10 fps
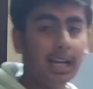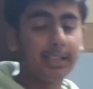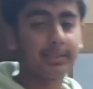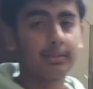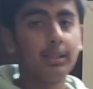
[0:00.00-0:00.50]

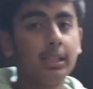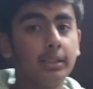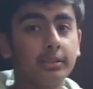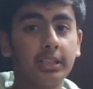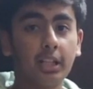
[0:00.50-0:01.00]
as
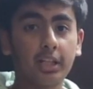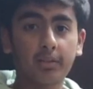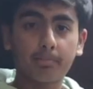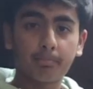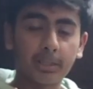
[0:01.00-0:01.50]
they
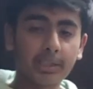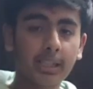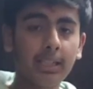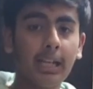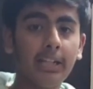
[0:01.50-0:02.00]
are
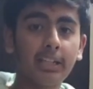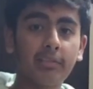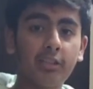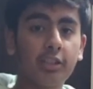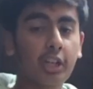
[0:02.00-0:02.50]
brittle, and
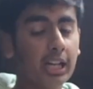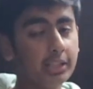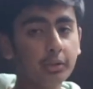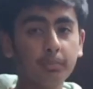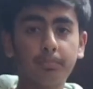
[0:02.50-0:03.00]
if we
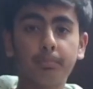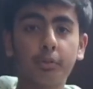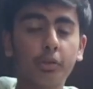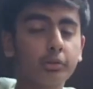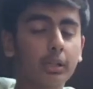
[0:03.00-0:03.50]
try to
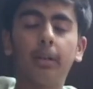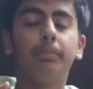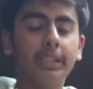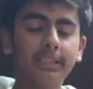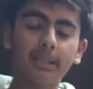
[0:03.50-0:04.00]

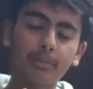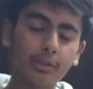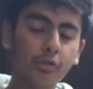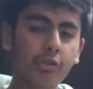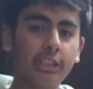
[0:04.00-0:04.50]
beat them
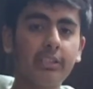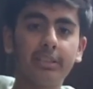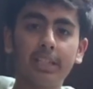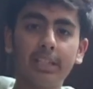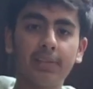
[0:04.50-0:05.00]
into sheets,
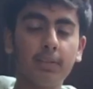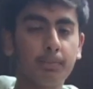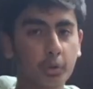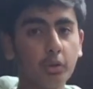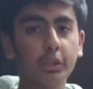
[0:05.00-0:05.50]
then they will
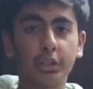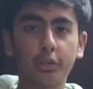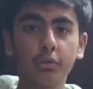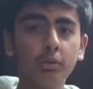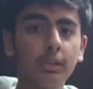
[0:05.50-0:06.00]
break
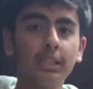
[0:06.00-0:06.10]
into